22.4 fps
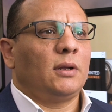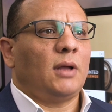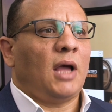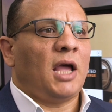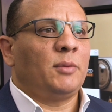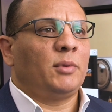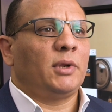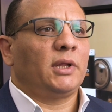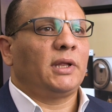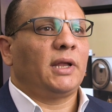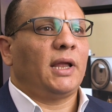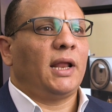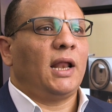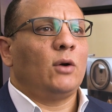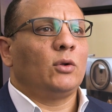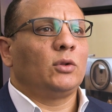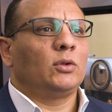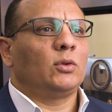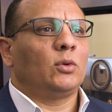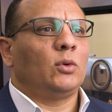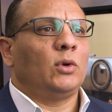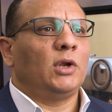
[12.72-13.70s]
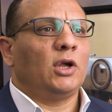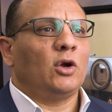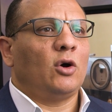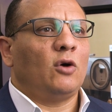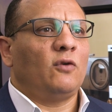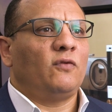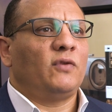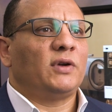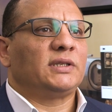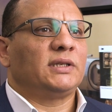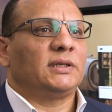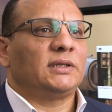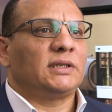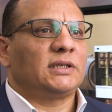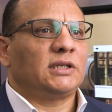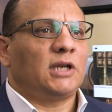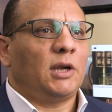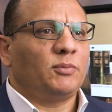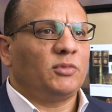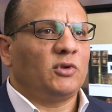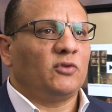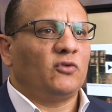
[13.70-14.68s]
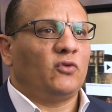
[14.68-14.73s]
Hybrid cloud truly offers a
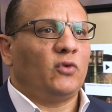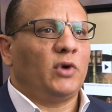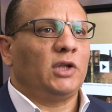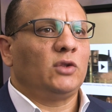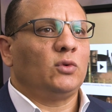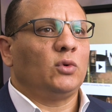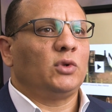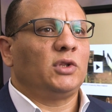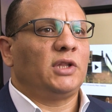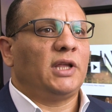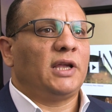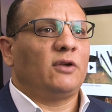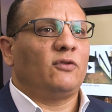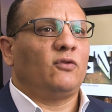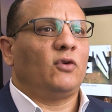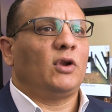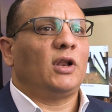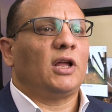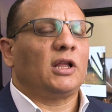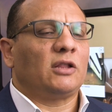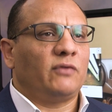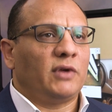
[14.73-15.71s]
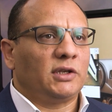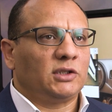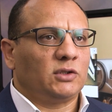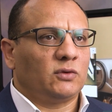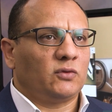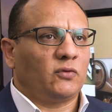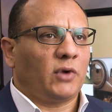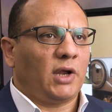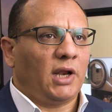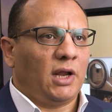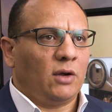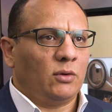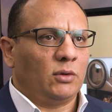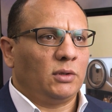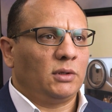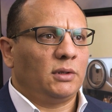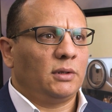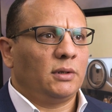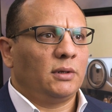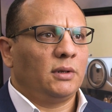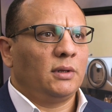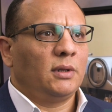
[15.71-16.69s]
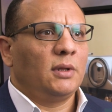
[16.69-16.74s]
disruptive way to take full advantage of cloud.
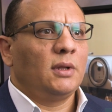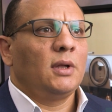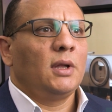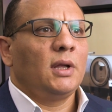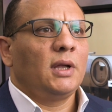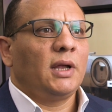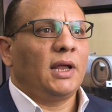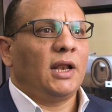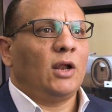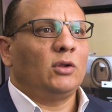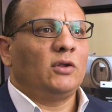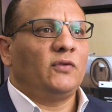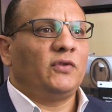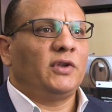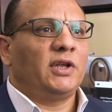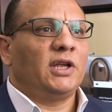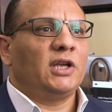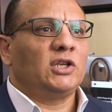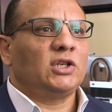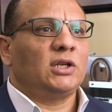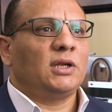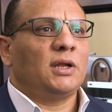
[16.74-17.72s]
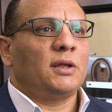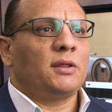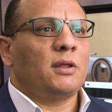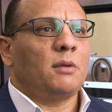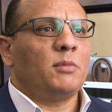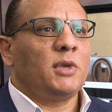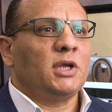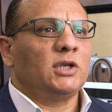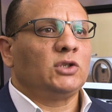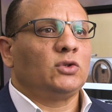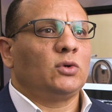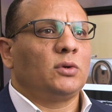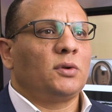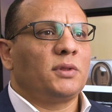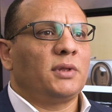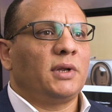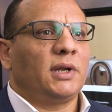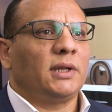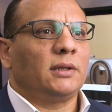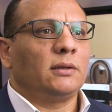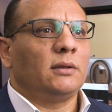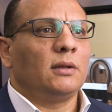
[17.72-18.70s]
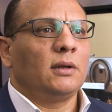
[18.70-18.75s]
Cloudification is a major
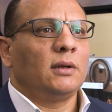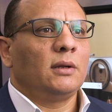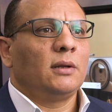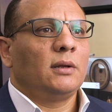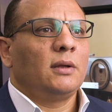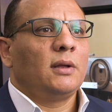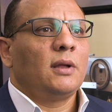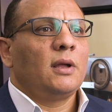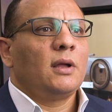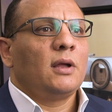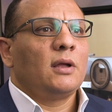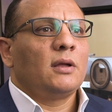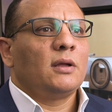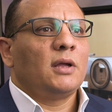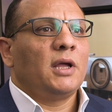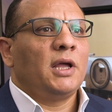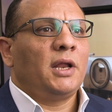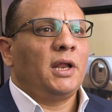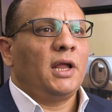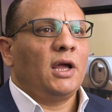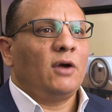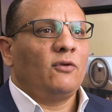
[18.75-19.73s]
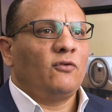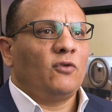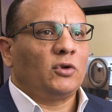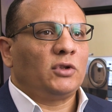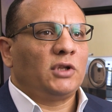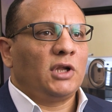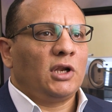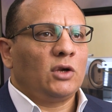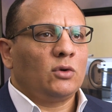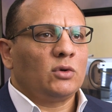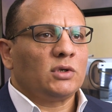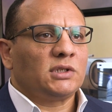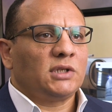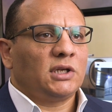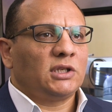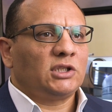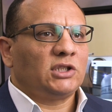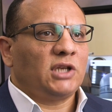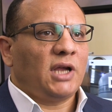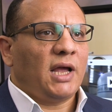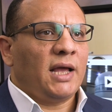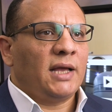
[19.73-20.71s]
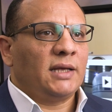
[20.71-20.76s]
threat area for telcos
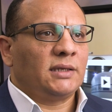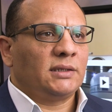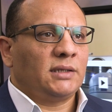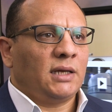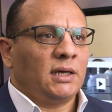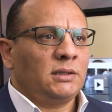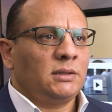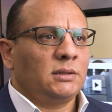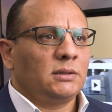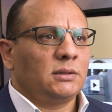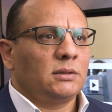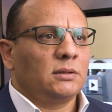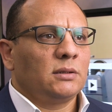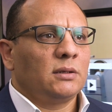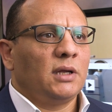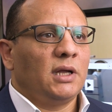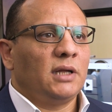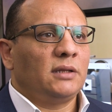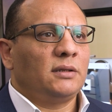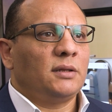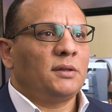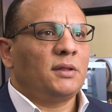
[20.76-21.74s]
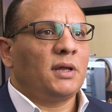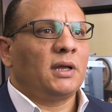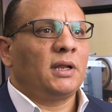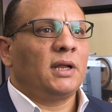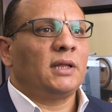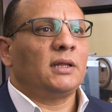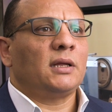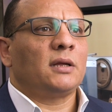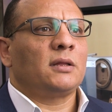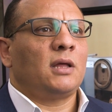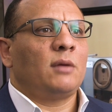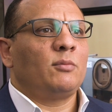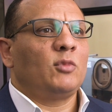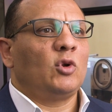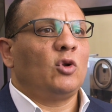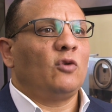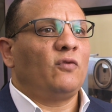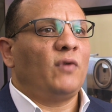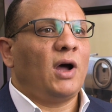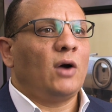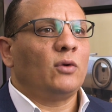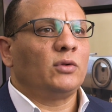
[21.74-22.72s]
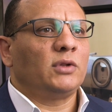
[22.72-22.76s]
such as us. It is a great example
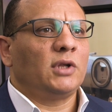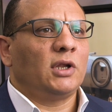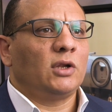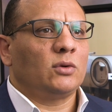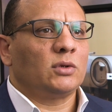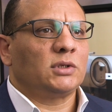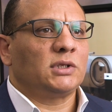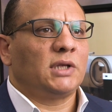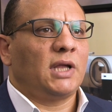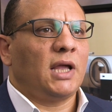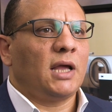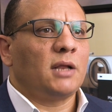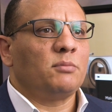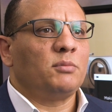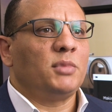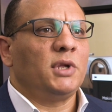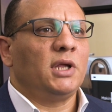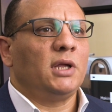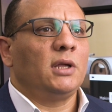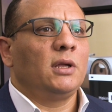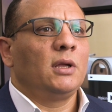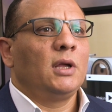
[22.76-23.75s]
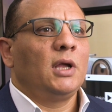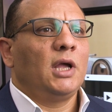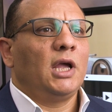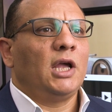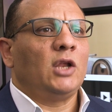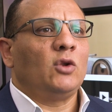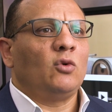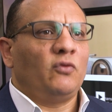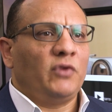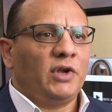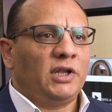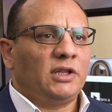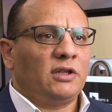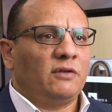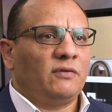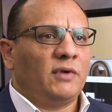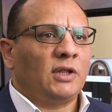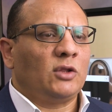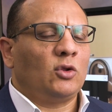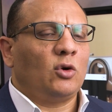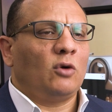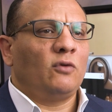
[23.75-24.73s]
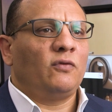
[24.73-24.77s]
of how telcos can be innovative
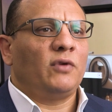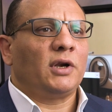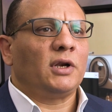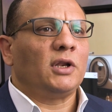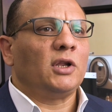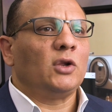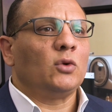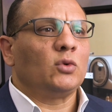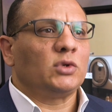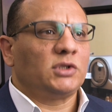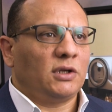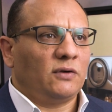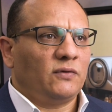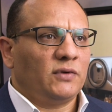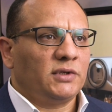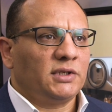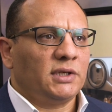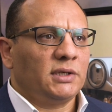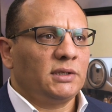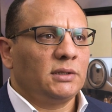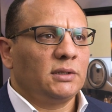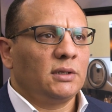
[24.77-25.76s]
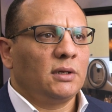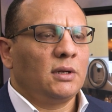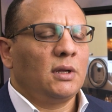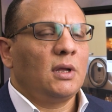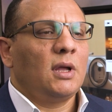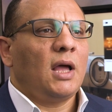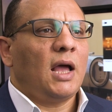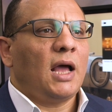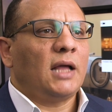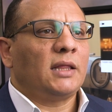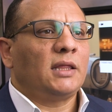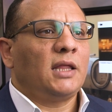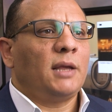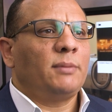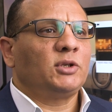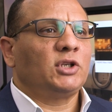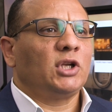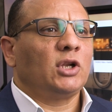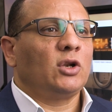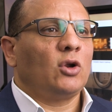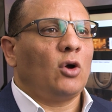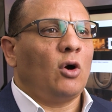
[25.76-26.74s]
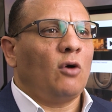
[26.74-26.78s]
and offer new services
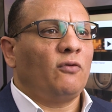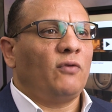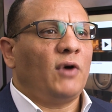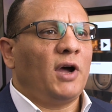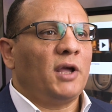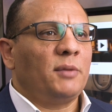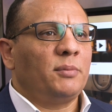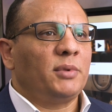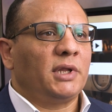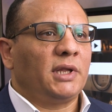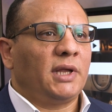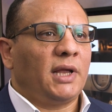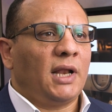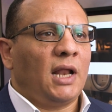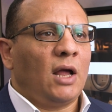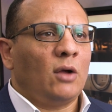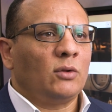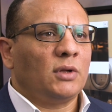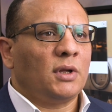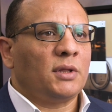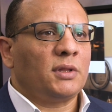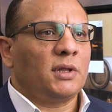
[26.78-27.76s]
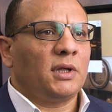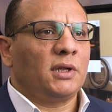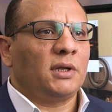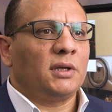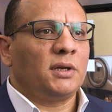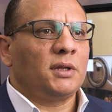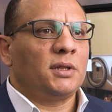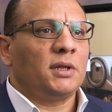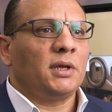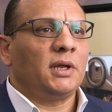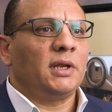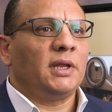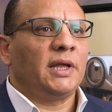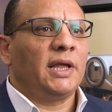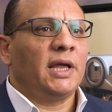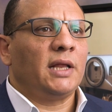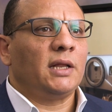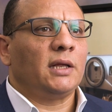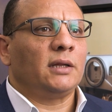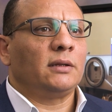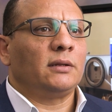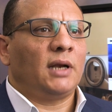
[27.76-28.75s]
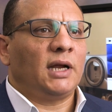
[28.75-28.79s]
adoption of hybrid cloud is increasingly
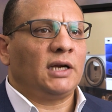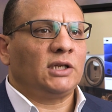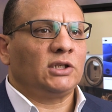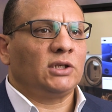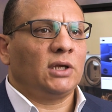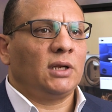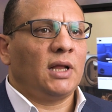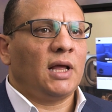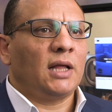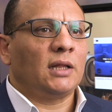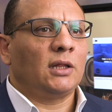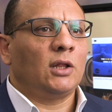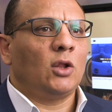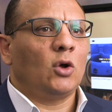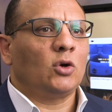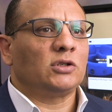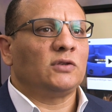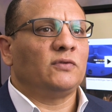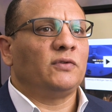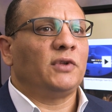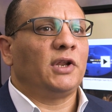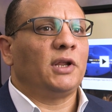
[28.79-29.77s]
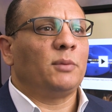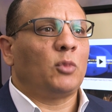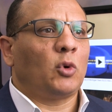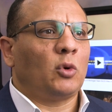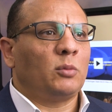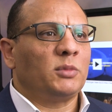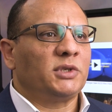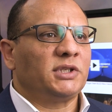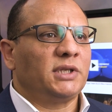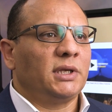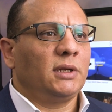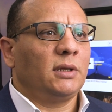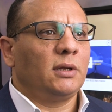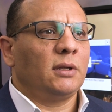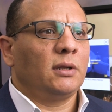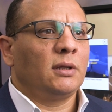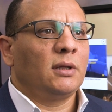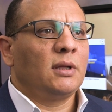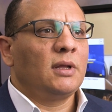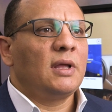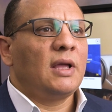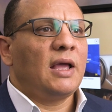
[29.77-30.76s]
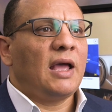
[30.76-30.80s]
gaining traction and looks very promising.
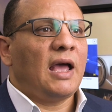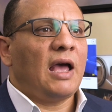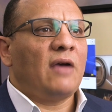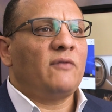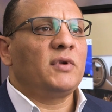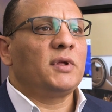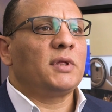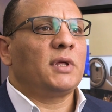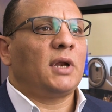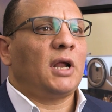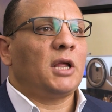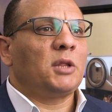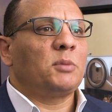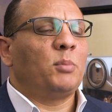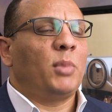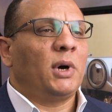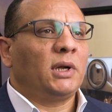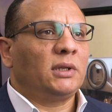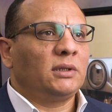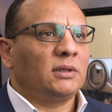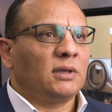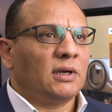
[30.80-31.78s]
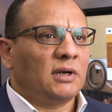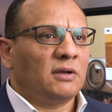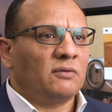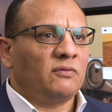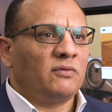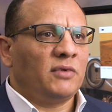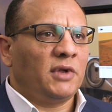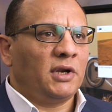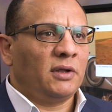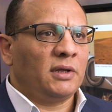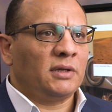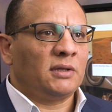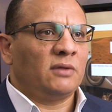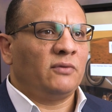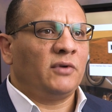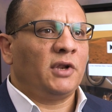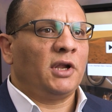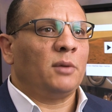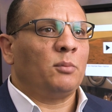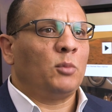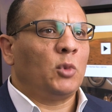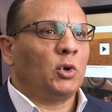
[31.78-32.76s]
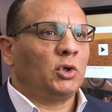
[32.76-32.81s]
Having the right partner is very, is
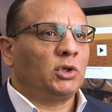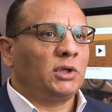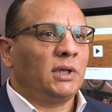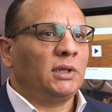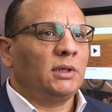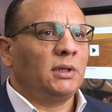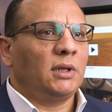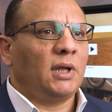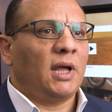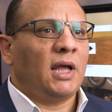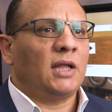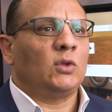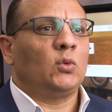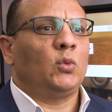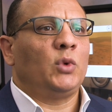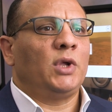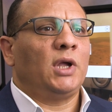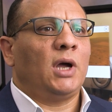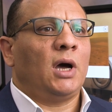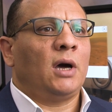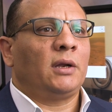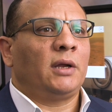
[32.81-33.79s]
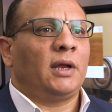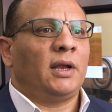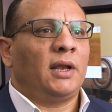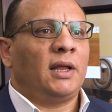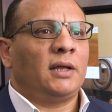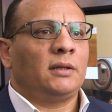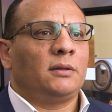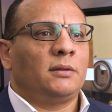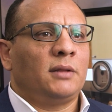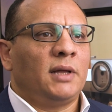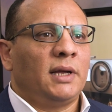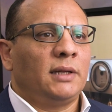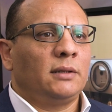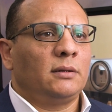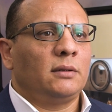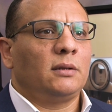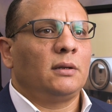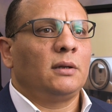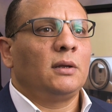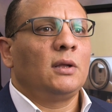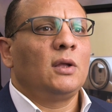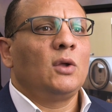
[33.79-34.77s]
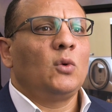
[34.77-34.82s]
very important, and we are glad that
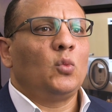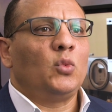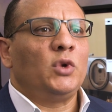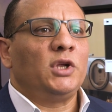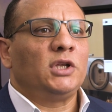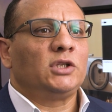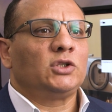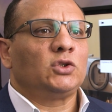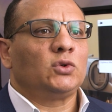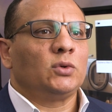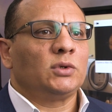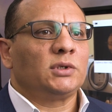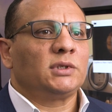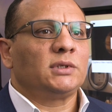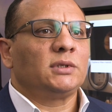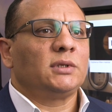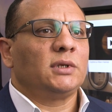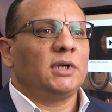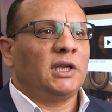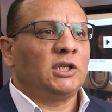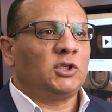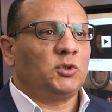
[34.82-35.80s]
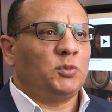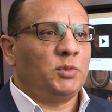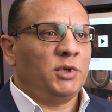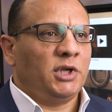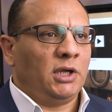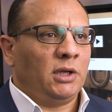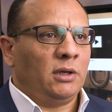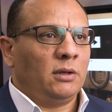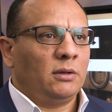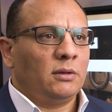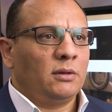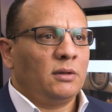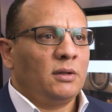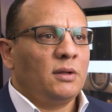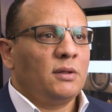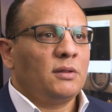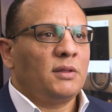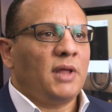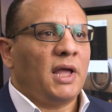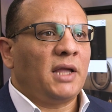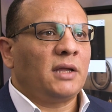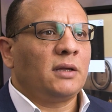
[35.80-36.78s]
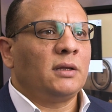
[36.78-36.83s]
we chose HPE.
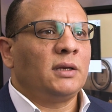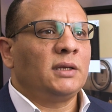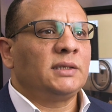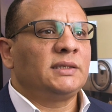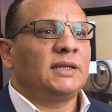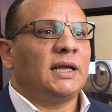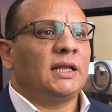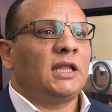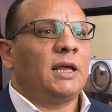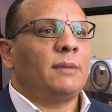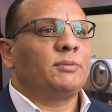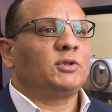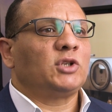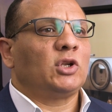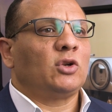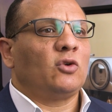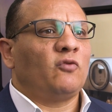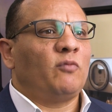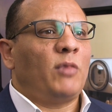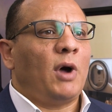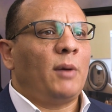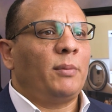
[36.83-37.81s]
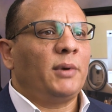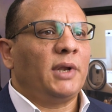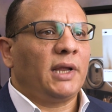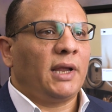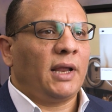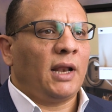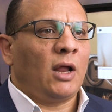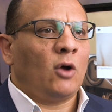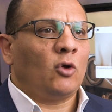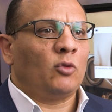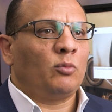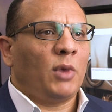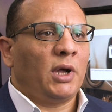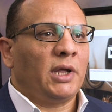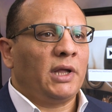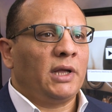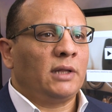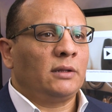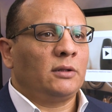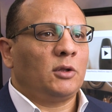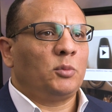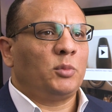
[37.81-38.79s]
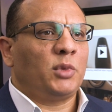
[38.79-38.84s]
The increased adoption of public cloud by
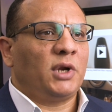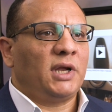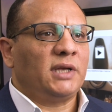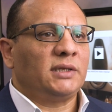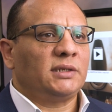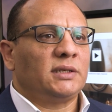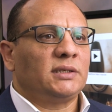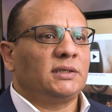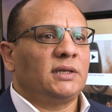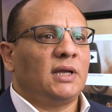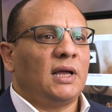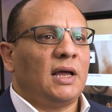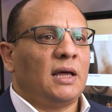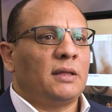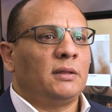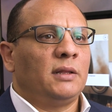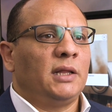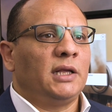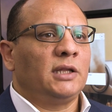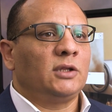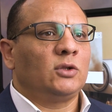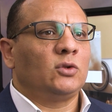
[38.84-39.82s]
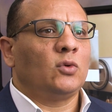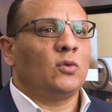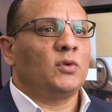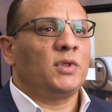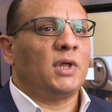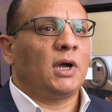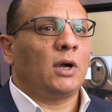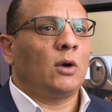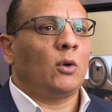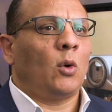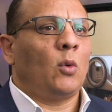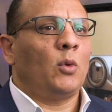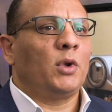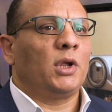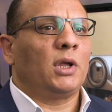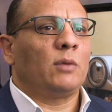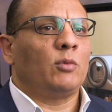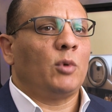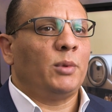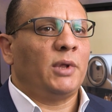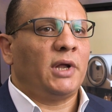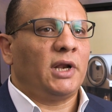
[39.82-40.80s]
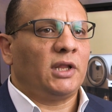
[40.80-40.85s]
enterprises has led to the growing
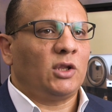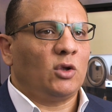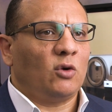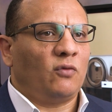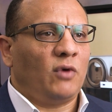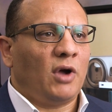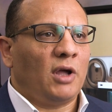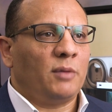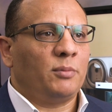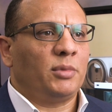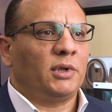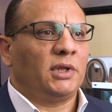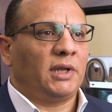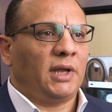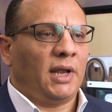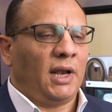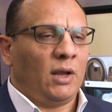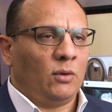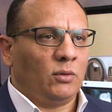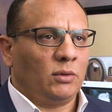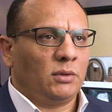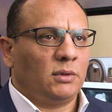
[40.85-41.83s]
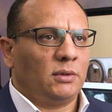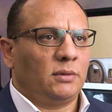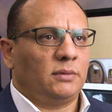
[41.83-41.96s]
popularity of hybrid cloud.